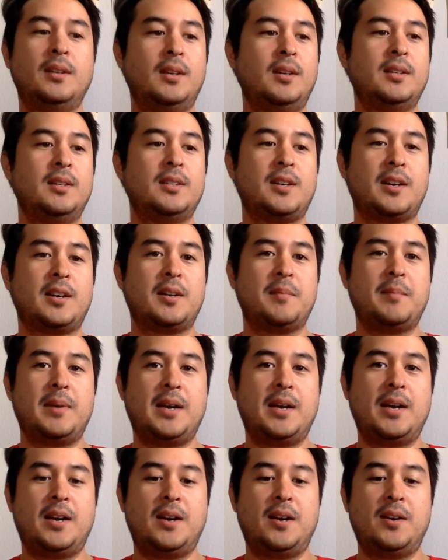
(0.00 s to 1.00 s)
talking
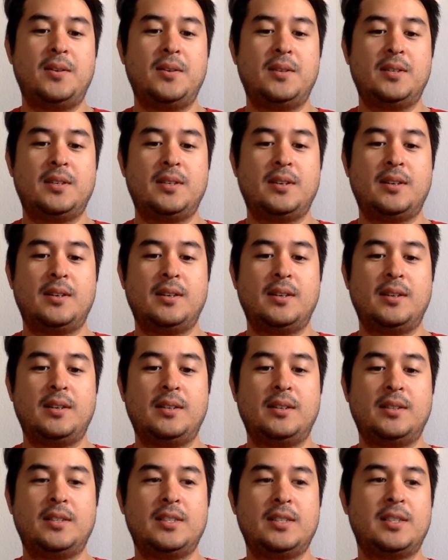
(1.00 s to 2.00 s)
about
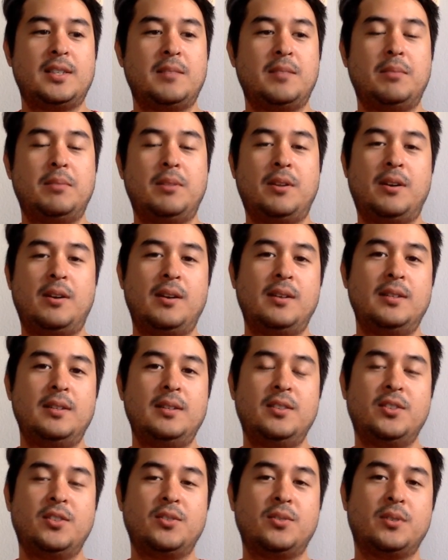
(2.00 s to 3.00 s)
just a blog,
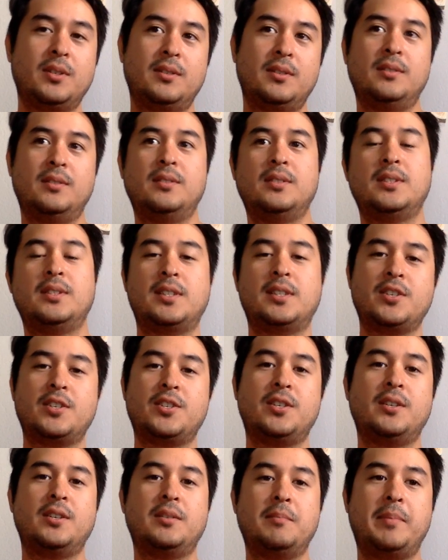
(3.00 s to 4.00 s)
short
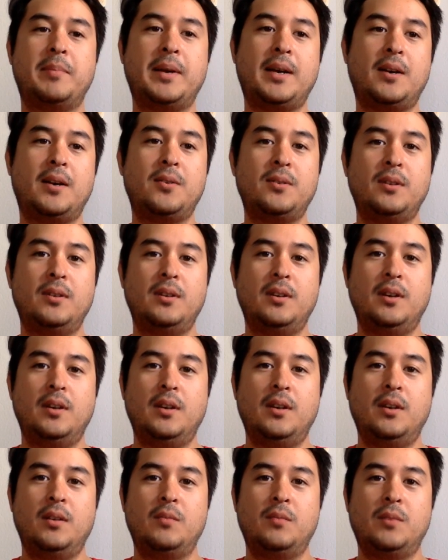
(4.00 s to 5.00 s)
discussion about
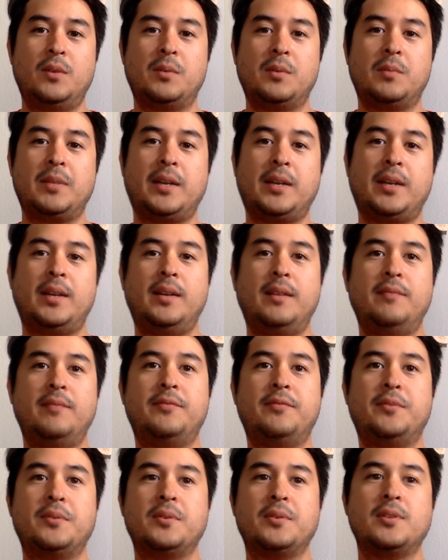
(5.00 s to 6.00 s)
what we're planning
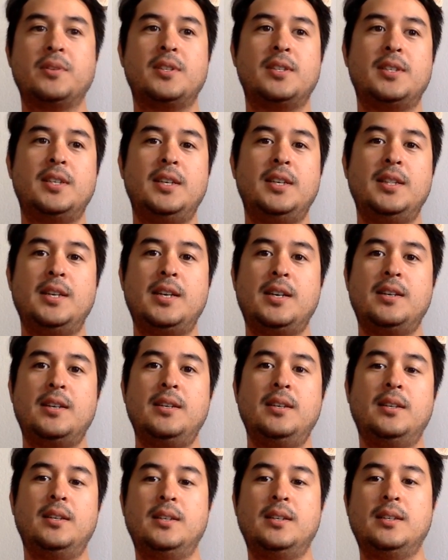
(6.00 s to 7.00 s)
for CELA
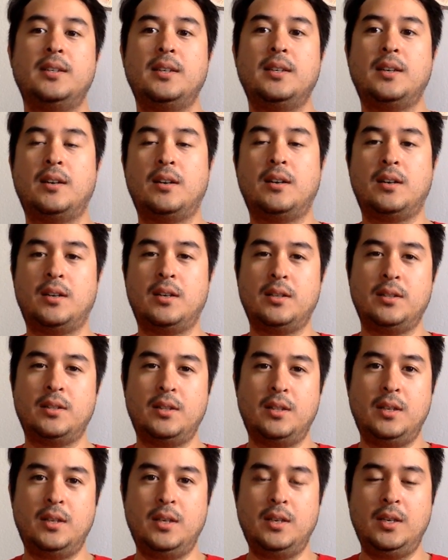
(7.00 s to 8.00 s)
on
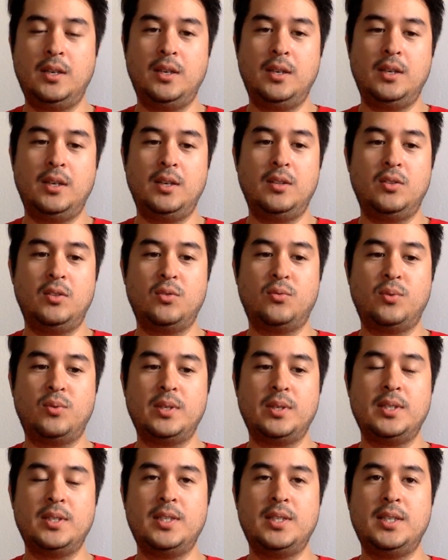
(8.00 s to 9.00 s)
the
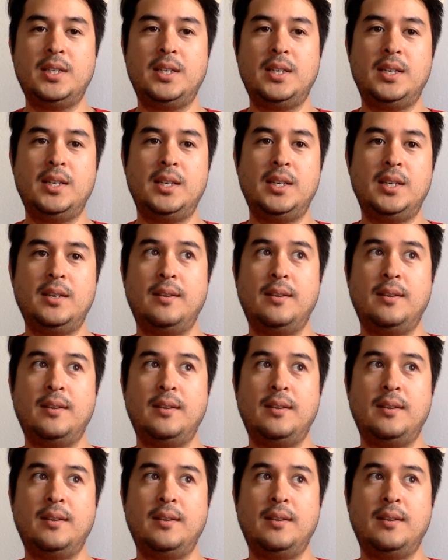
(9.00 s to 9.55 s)
20.